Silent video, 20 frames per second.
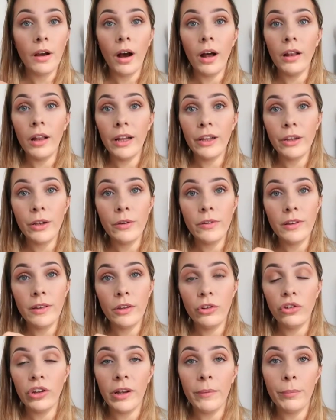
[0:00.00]
I like using
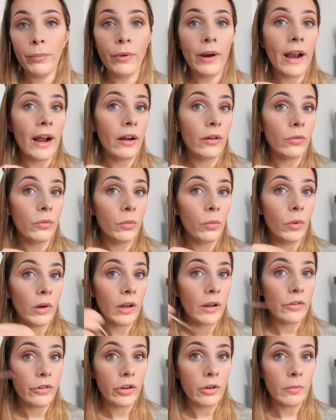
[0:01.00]
the shade brown when
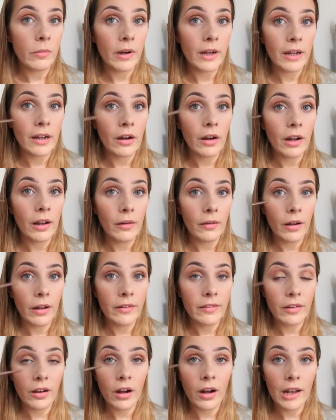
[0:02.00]
I do my
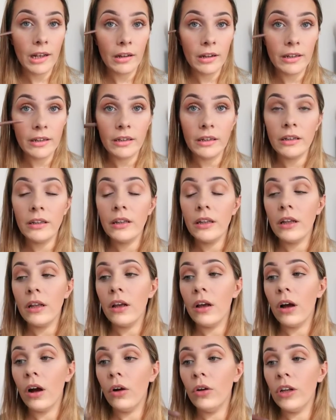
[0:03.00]
under eyeliner,
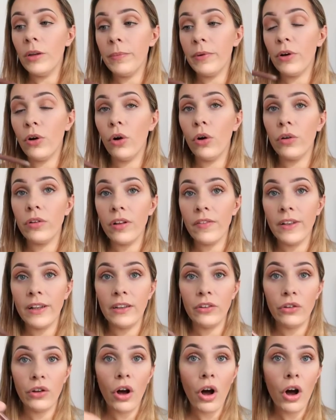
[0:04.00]
only because I
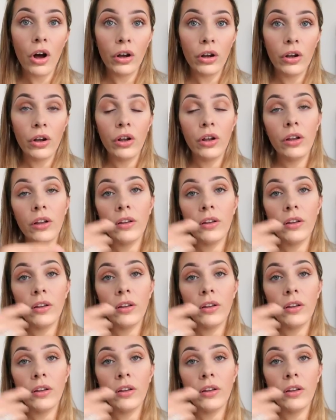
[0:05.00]
think black